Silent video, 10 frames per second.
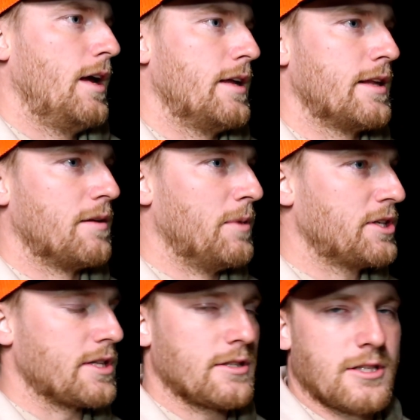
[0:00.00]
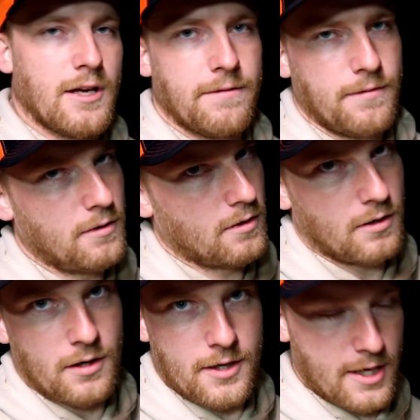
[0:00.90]
And then emission stuff,
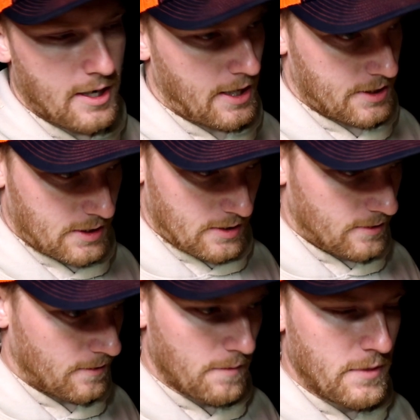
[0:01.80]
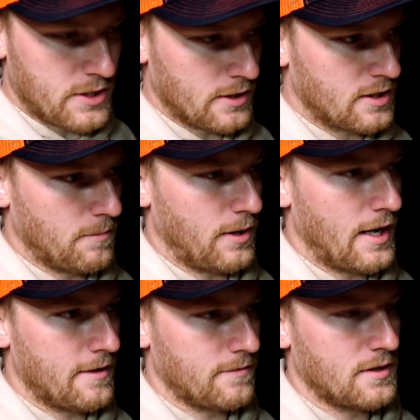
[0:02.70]
oh gosh. Emission
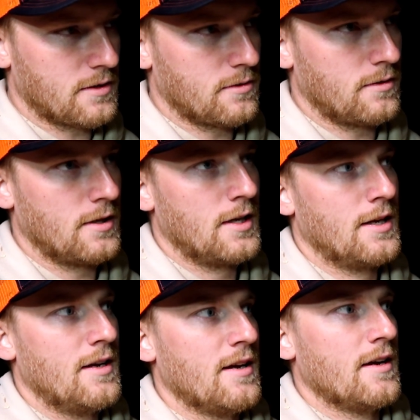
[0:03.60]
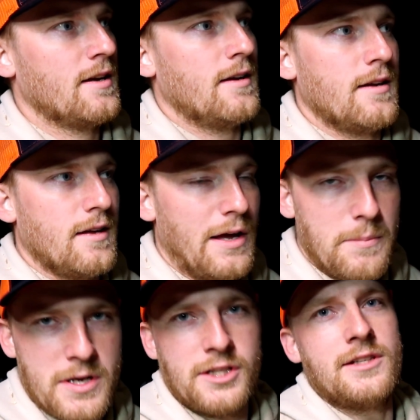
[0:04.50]
compliant vehicle.
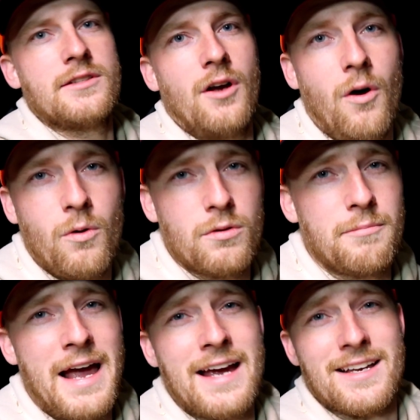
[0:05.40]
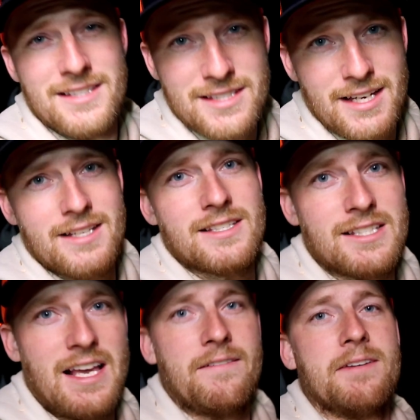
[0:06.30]
Emissions hold back a
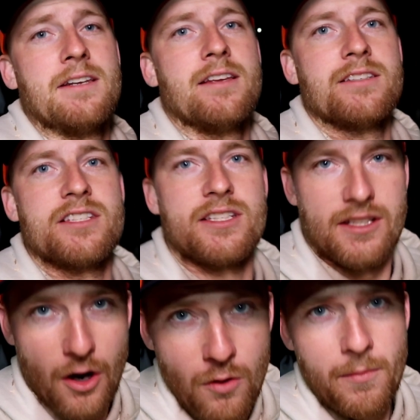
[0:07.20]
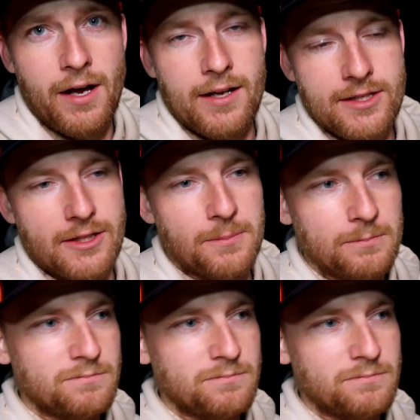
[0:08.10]
6.7 so much.